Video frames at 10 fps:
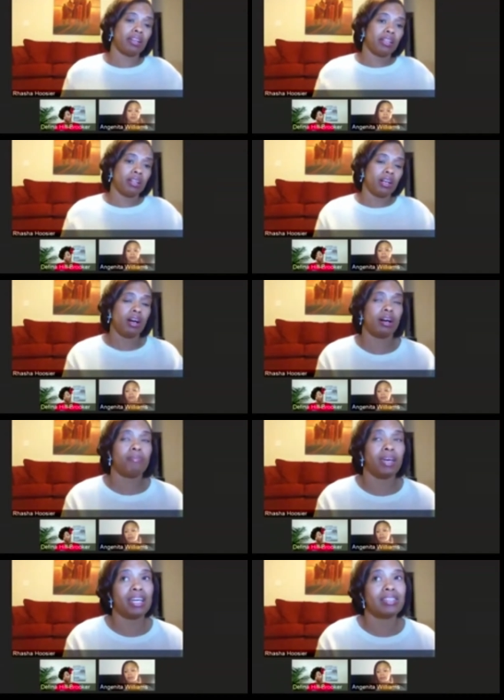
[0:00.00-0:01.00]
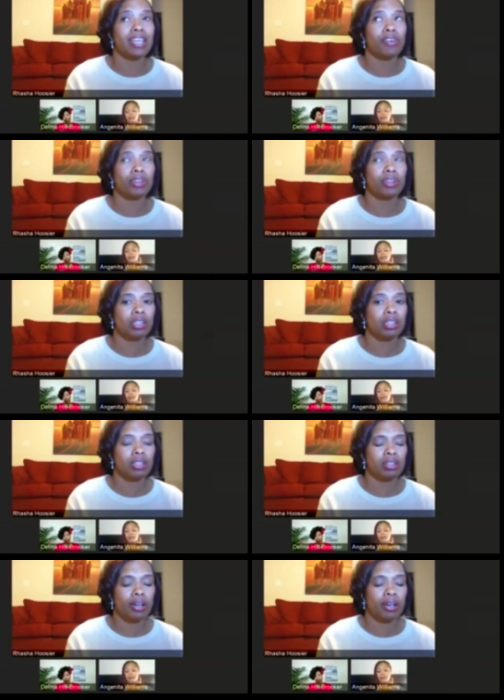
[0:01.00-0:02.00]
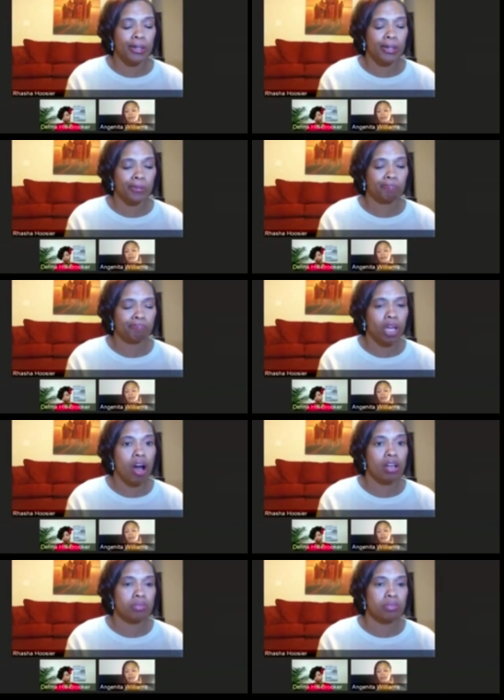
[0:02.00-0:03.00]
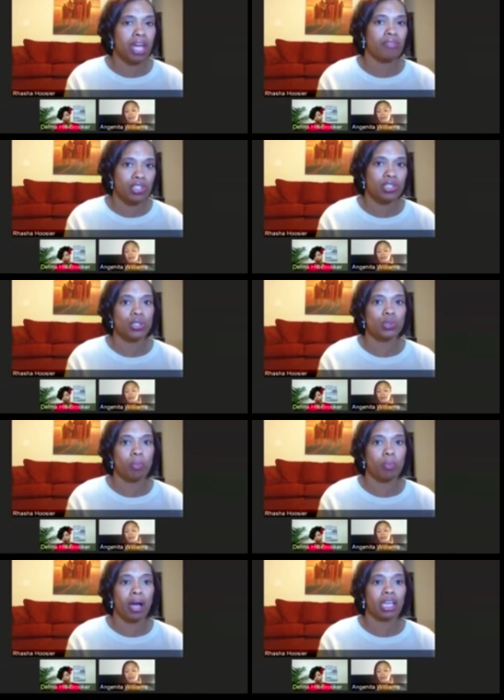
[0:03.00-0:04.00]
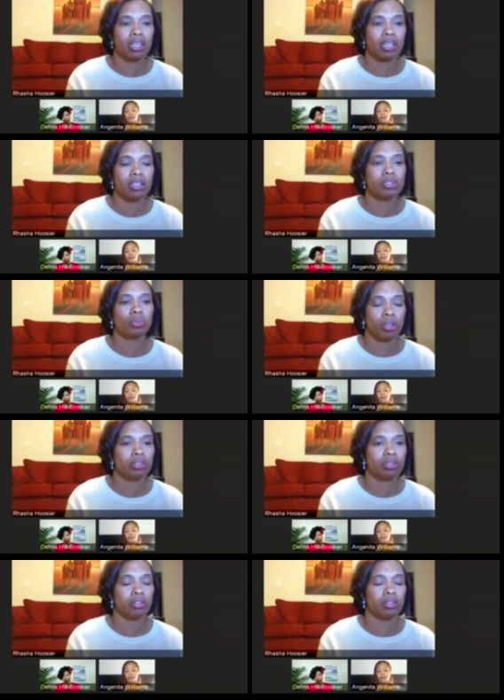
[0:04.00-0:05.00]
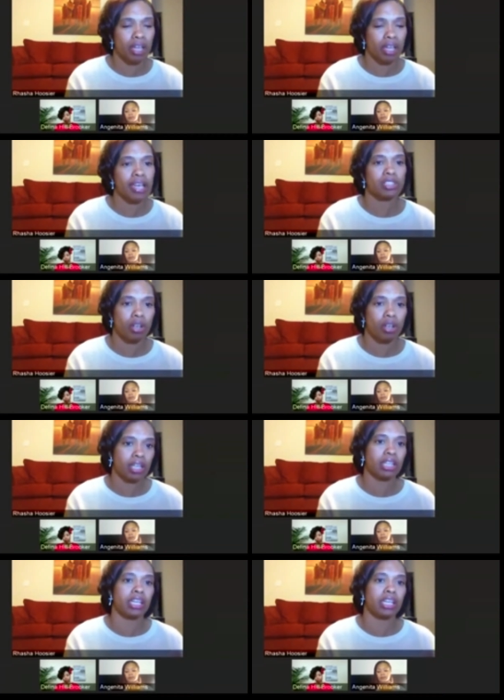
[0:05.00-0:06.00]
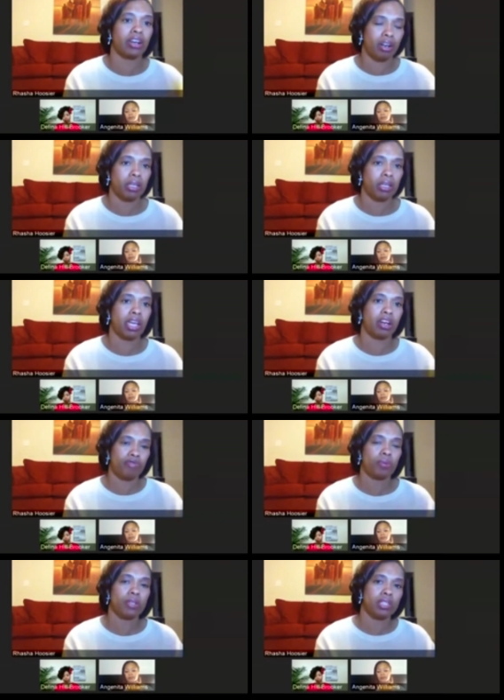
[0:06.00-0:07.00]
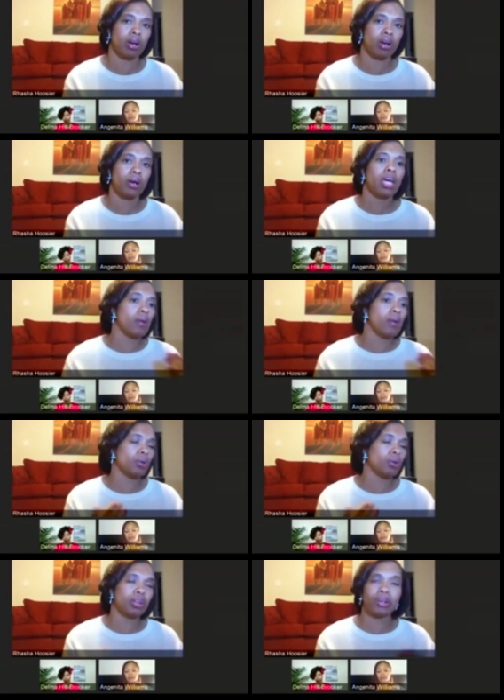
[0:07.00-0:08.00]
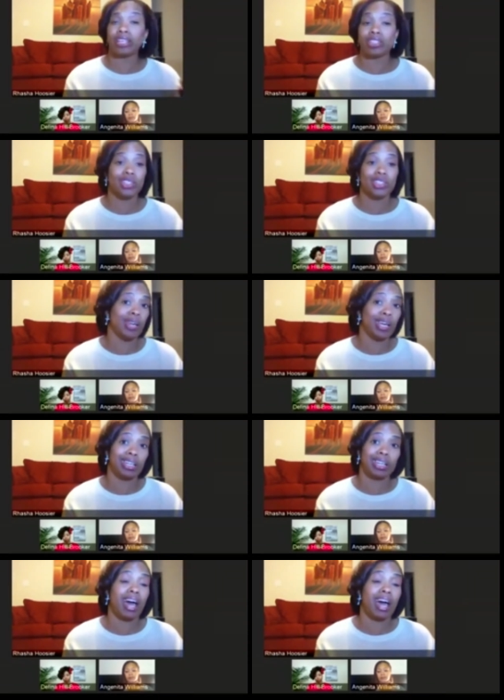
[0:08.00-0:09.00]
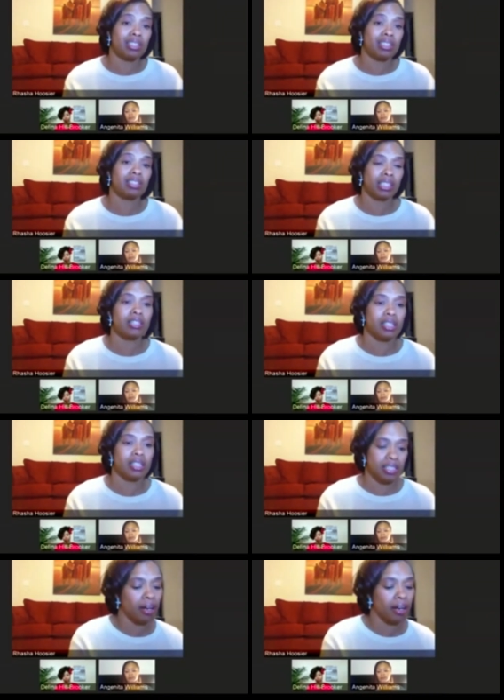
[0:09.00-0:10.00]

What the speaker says: And that definitely caused me to have issues when my kids were the age to go to daycare and be cared for. So it was an ongoing issue, and it kind of still is at times.